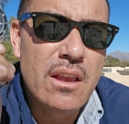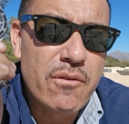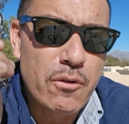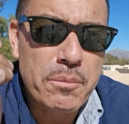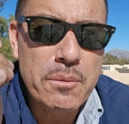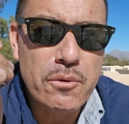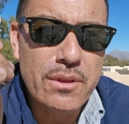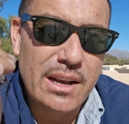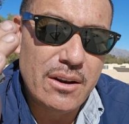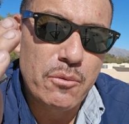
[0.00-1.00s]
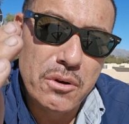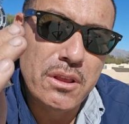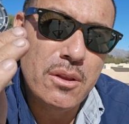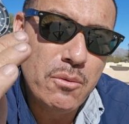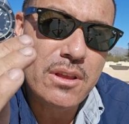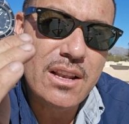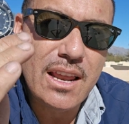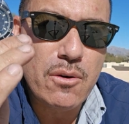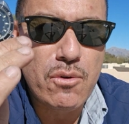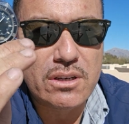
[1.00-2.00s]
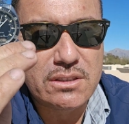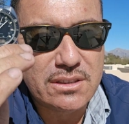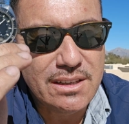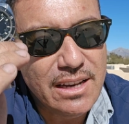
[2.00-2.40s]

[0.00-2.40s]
for people that really like watches,